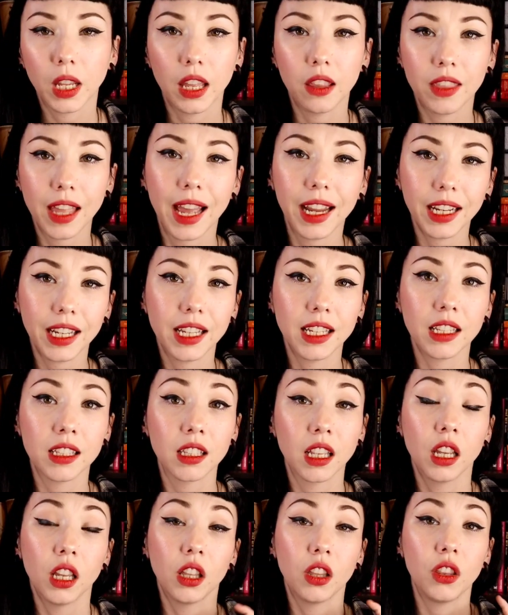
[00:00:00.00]
and that
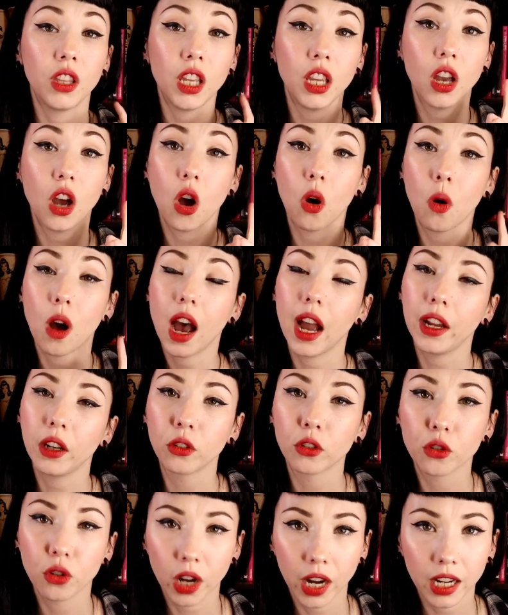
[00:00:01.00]
is the
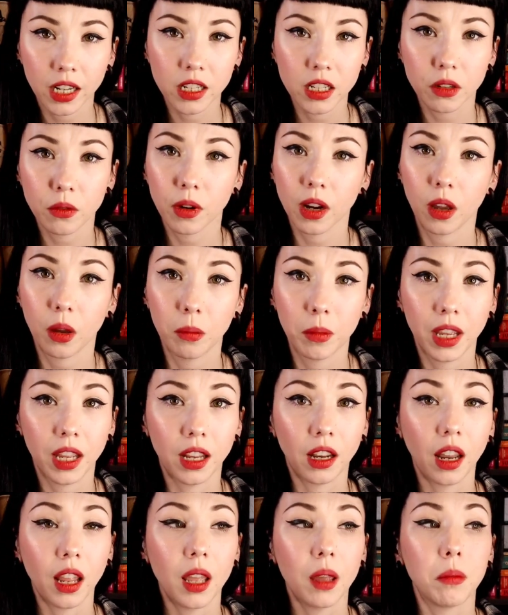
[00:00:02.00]
Ohio train
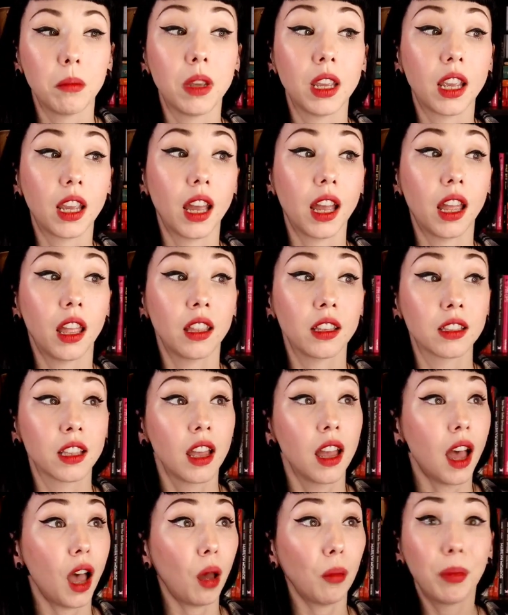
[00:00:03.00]
derailment, because
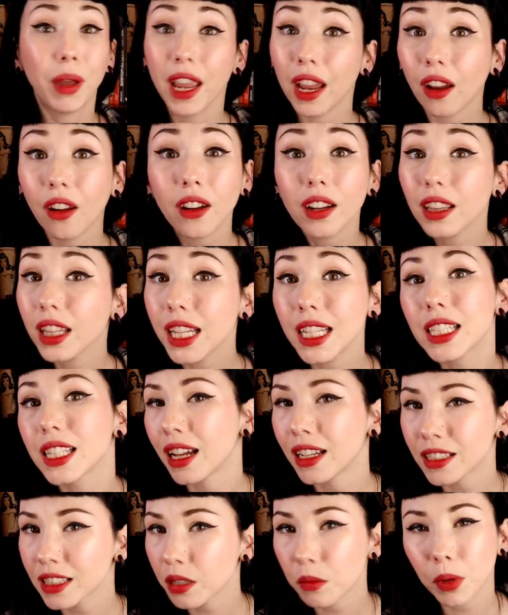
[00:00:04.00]
apparently
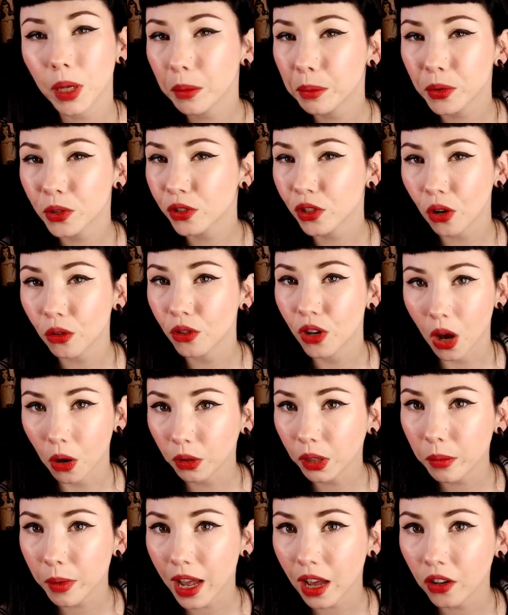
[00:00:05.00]
tons of people don't
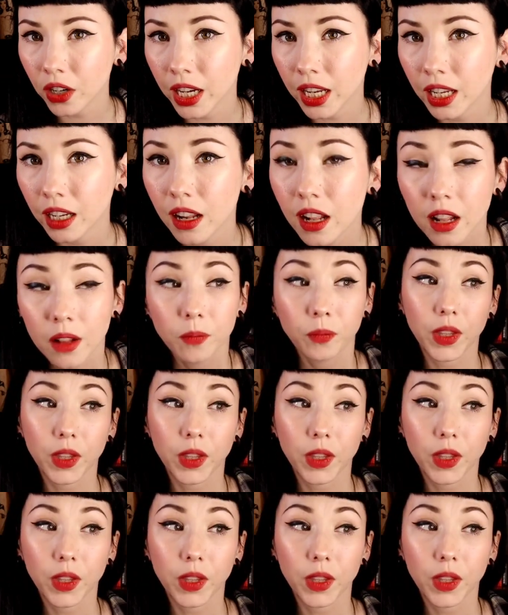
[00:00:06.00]
know about it,